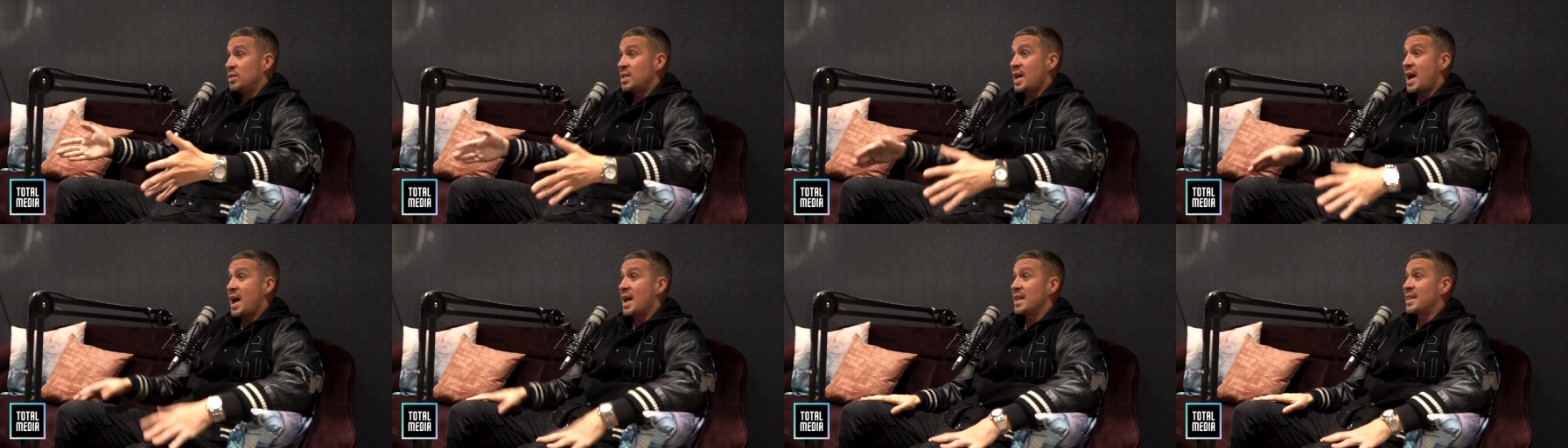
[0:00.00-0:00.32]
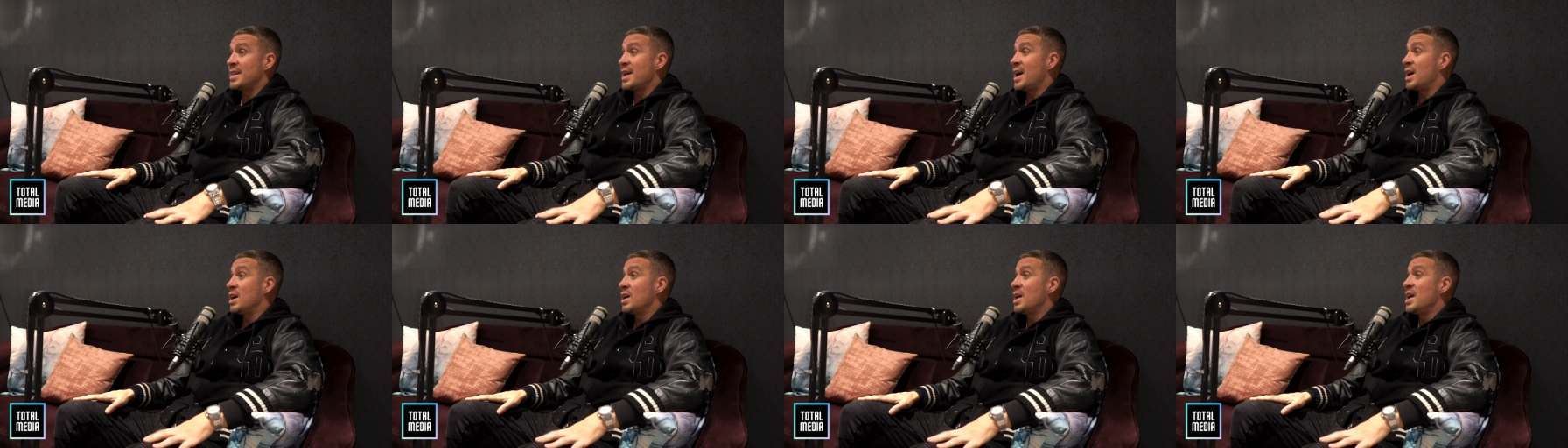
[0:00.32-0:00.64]
that
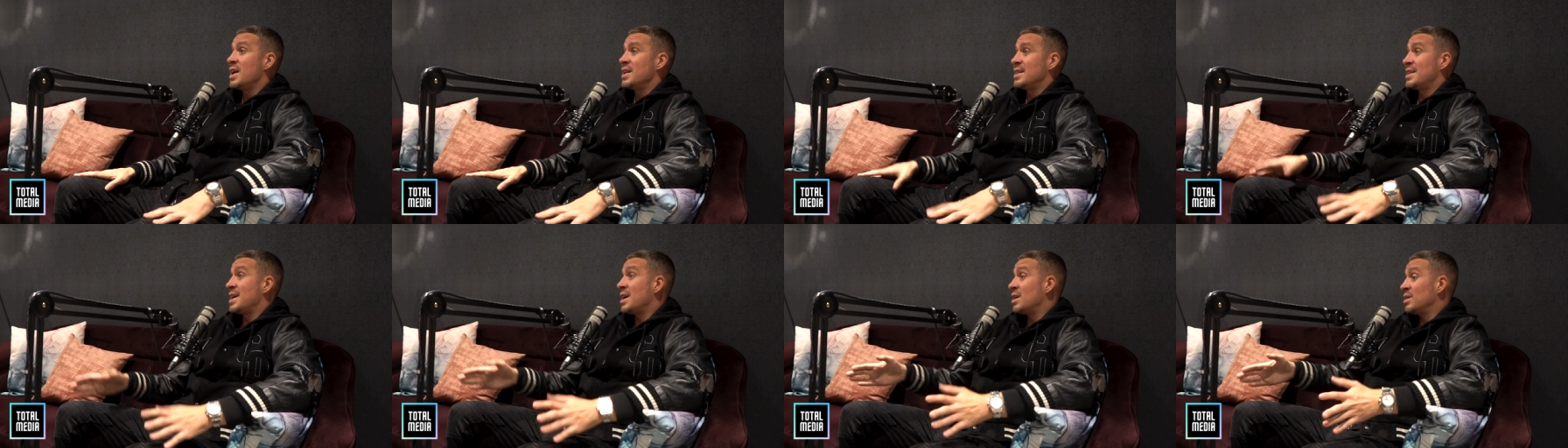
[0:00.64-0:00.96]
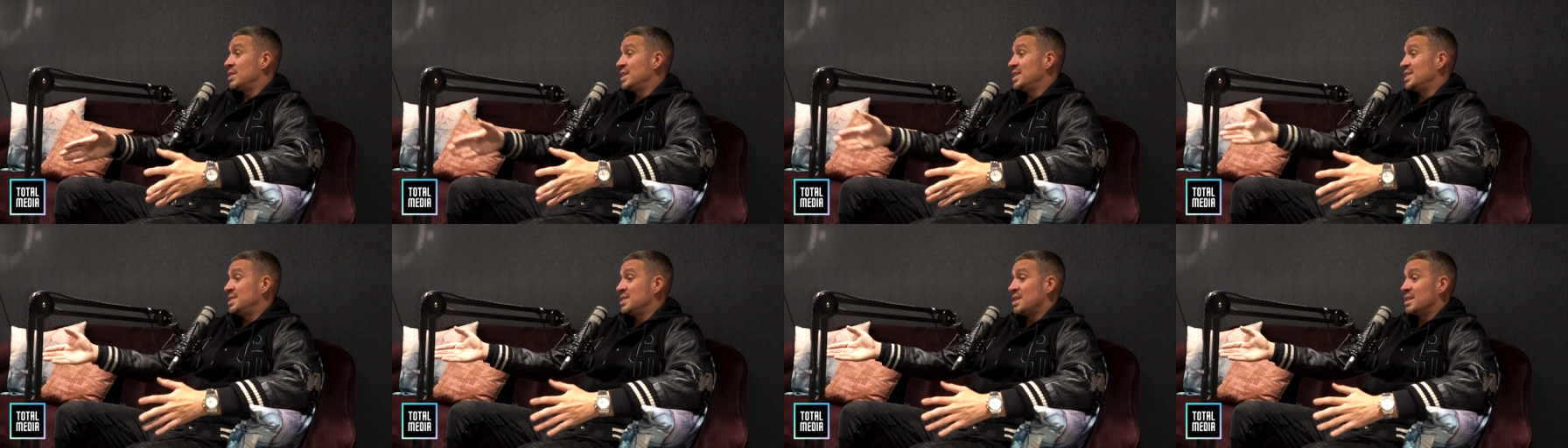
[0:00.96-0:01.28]
now. Now
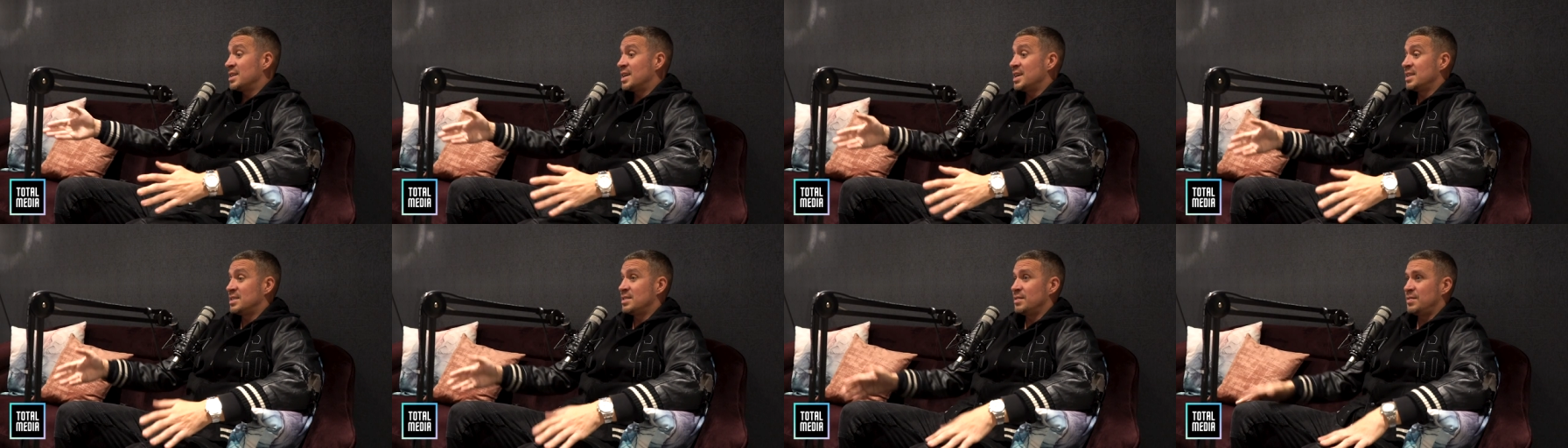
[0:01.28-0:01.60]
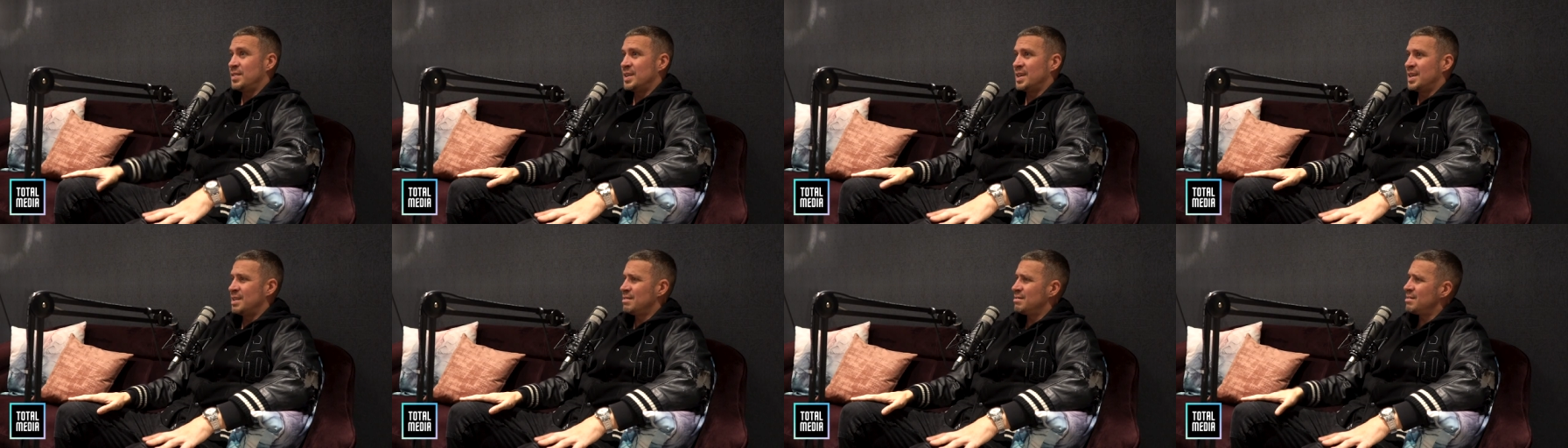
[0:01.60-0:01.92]
these young kids are
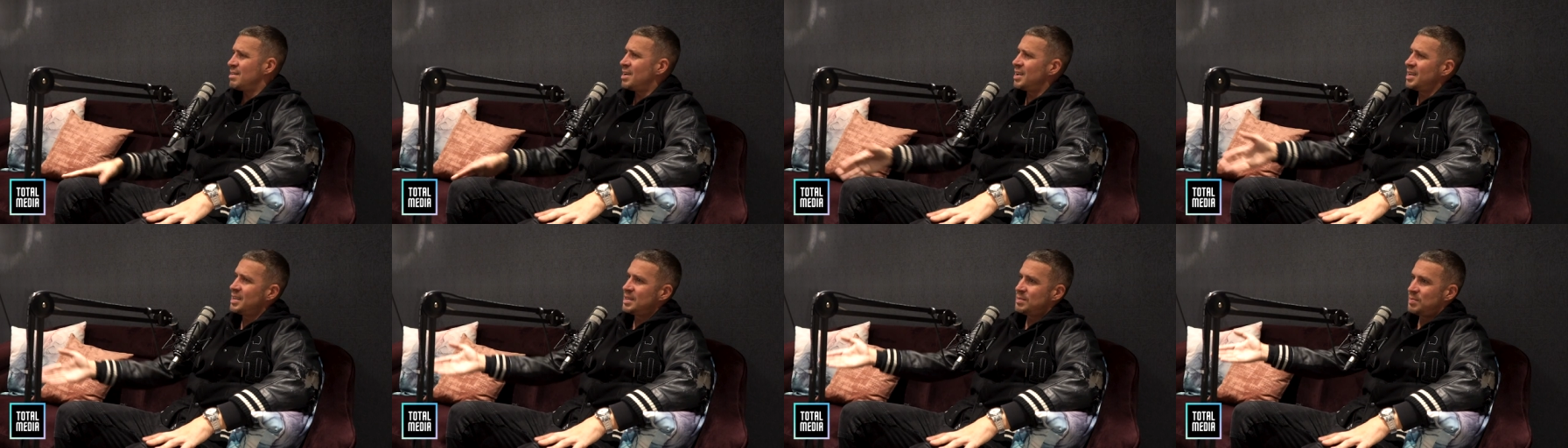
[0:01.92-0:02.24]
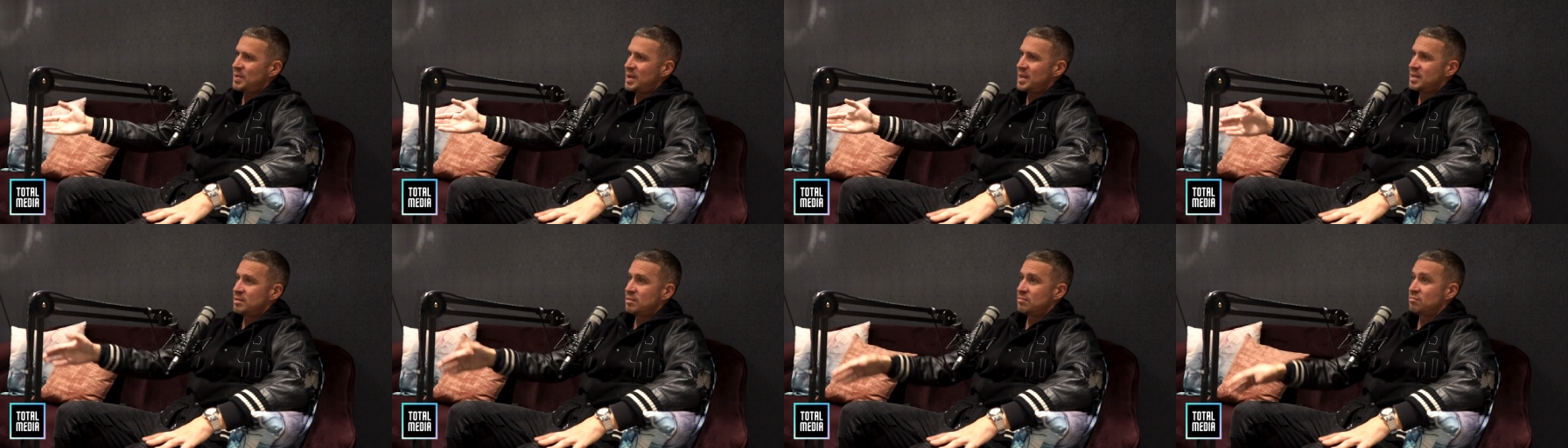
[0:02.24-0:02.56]
thinking, right, He's
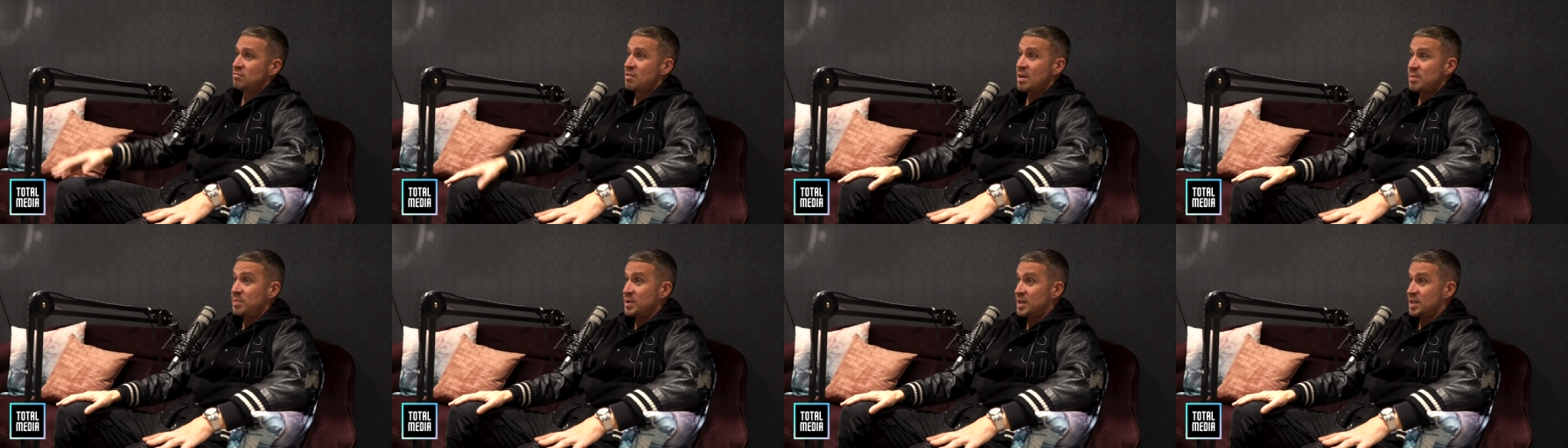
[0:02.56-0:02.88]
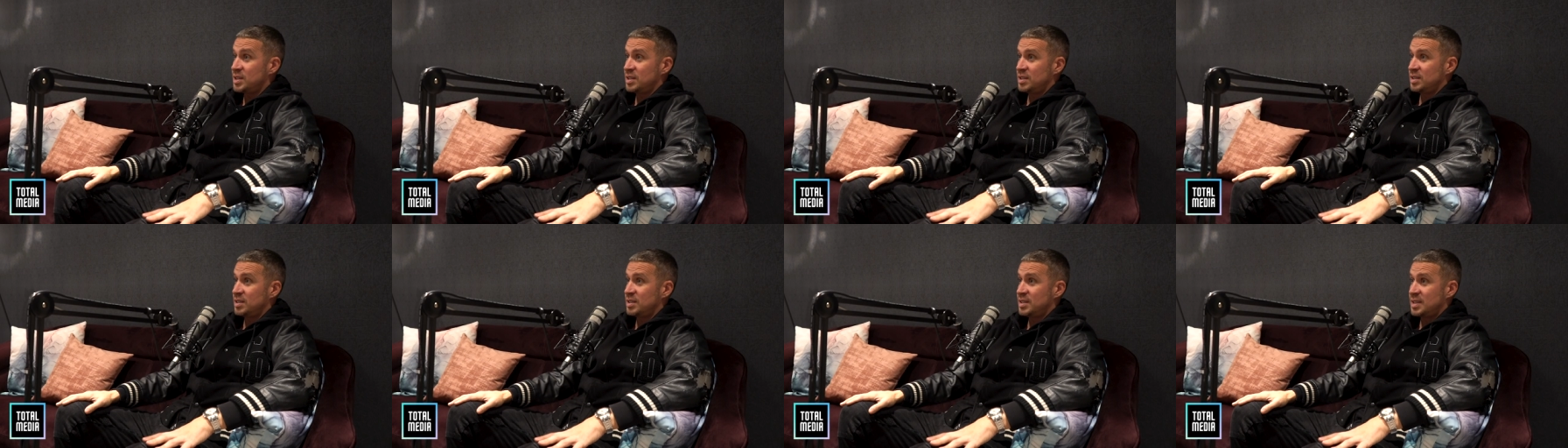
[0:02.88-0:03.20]
player's
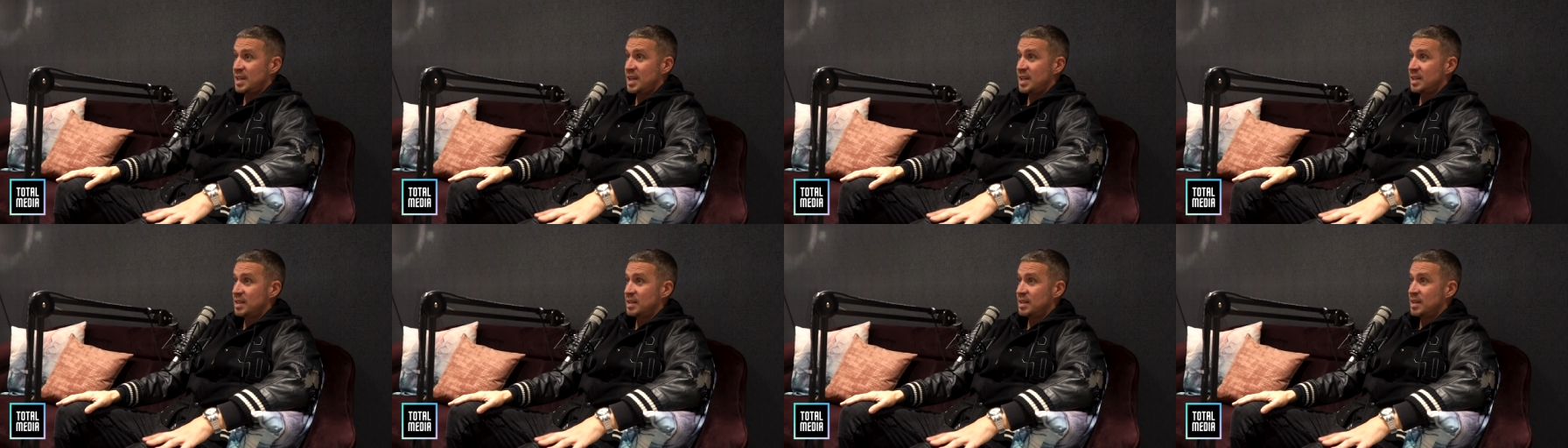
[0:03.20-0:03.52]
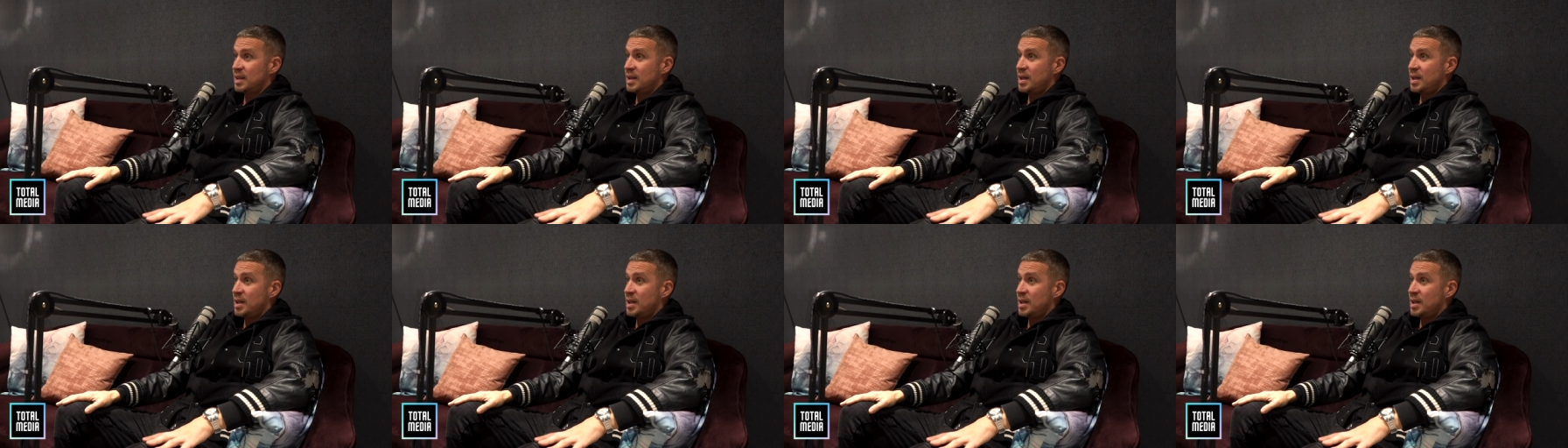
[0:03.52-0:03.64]
rubbish. He's dead.